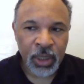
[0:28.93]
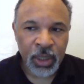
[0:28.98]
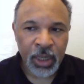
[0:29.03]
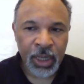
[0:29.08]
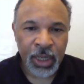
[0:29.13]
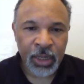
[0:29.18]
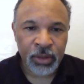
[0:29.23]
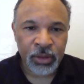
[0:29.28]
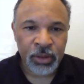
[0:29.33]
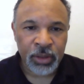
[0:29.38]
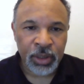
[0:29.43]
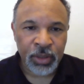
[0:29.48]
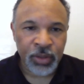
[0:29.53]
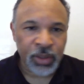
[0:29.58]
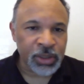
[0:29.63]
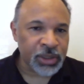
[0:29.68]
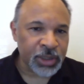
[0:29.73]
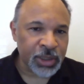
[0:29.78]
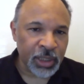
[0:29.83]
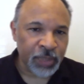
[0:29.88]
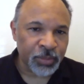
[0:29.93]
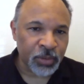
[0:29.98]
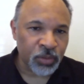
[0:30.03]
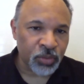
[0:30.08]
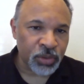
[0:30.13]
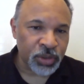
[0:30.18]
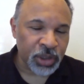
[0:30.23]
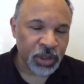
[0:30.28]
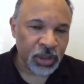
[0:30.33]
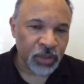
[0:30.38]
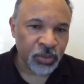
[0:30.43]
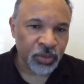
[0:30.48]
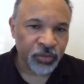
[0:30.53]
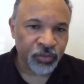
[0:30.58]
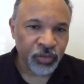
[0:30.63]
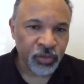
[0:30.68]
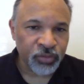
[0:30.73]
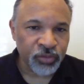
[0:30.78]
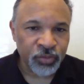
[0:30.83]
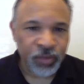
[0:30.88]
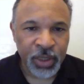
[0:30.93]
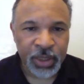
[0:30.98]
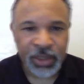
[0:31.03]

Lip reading: And in this segment, we're dealing with films from